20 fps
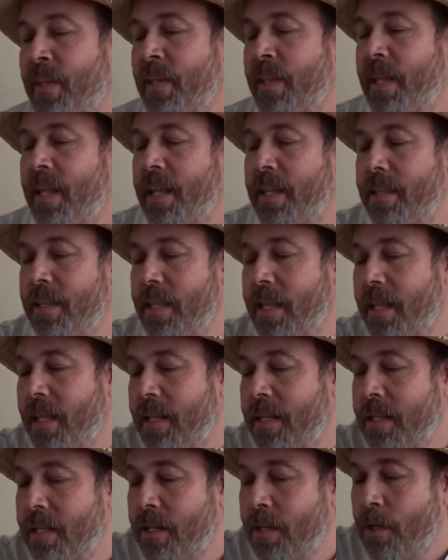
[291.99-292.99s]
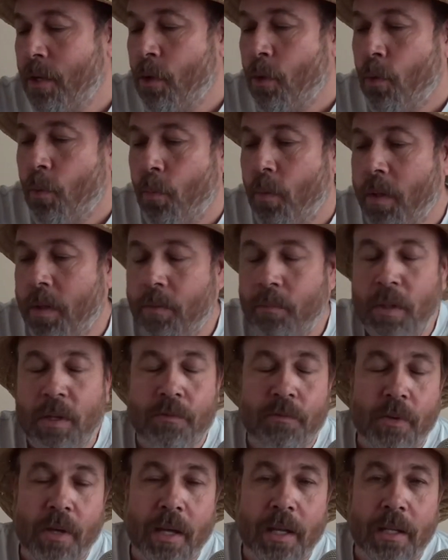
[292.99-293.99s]
And then when we
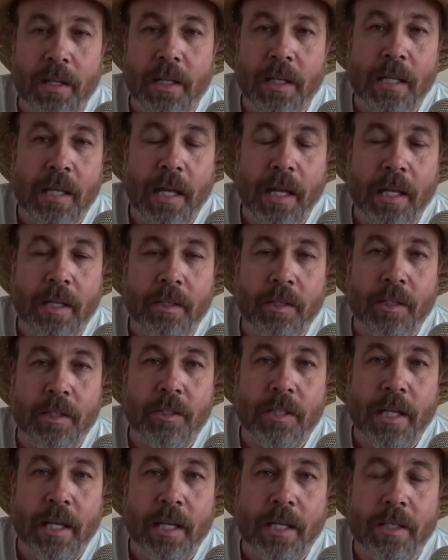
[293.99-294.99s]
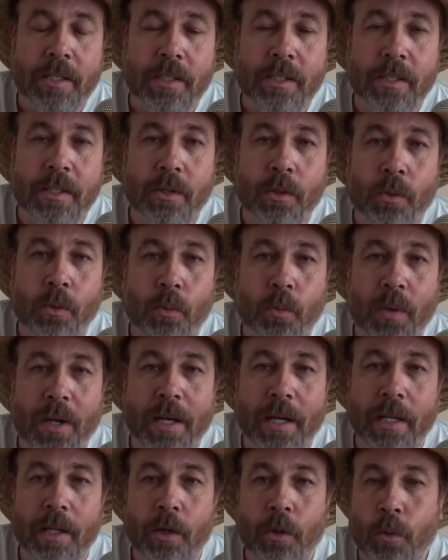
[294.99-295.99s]
finally got to Jackson Hole,
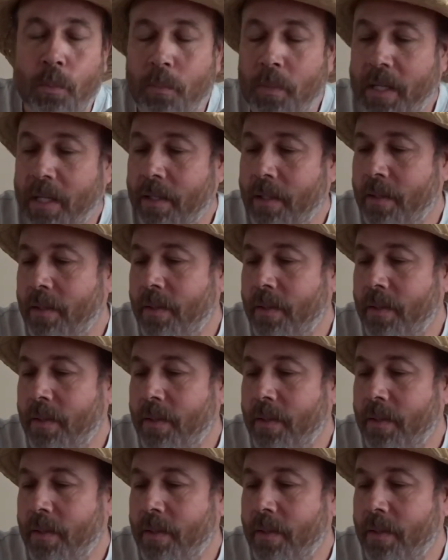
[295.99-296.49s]
Wyoming,